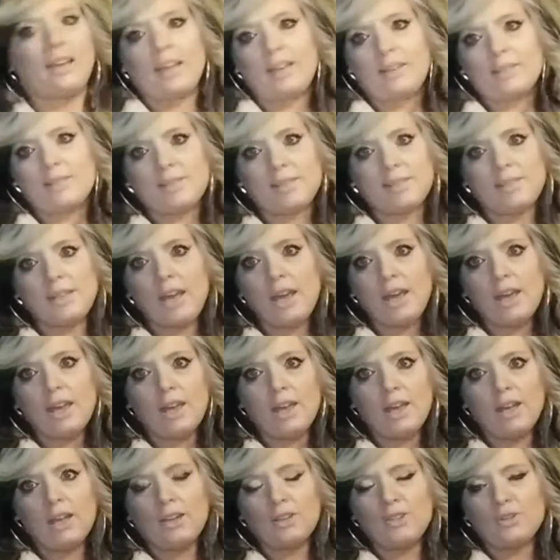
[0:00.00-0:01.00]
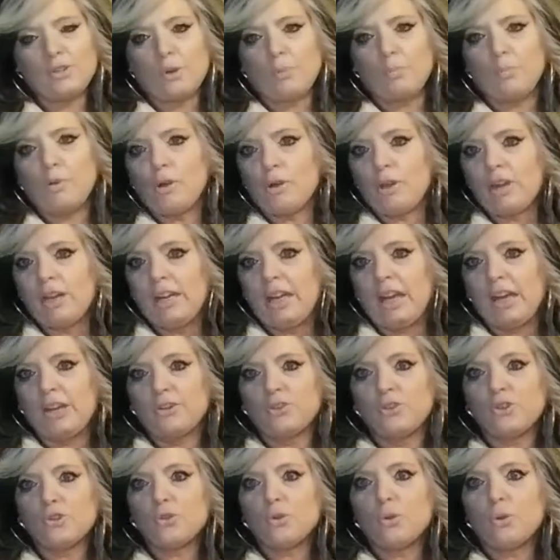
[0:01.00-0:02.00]
like studs or broken
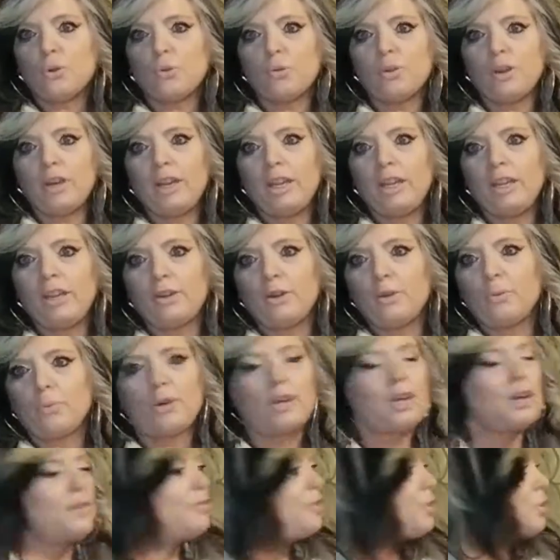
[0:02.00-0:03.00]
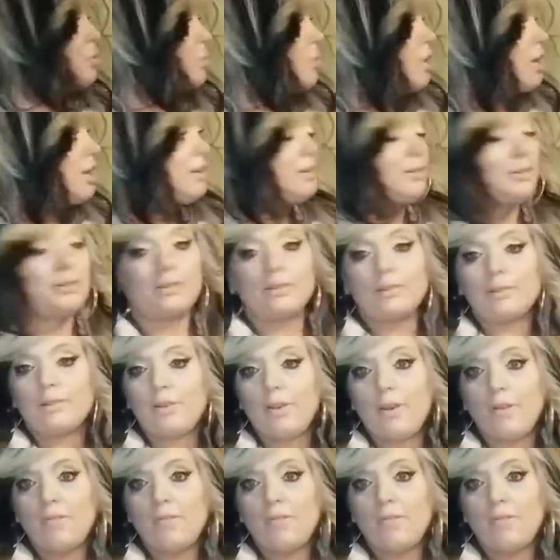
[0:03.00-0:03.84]
down jewelry or whatever you want, or